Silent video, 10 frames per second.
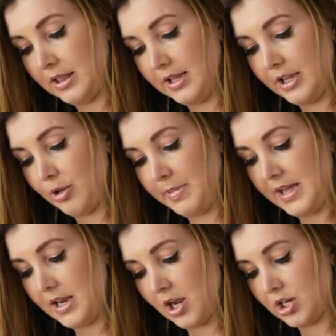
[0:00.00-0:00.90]
a little
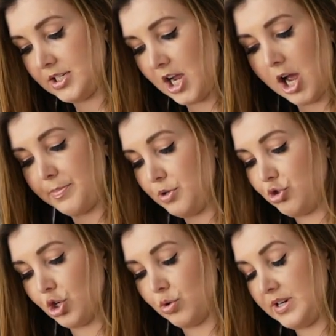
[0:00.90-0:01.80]
bit on top. You
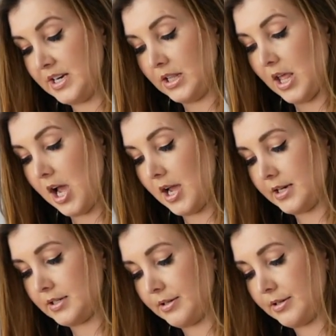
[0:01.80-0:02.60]
don't need a lot.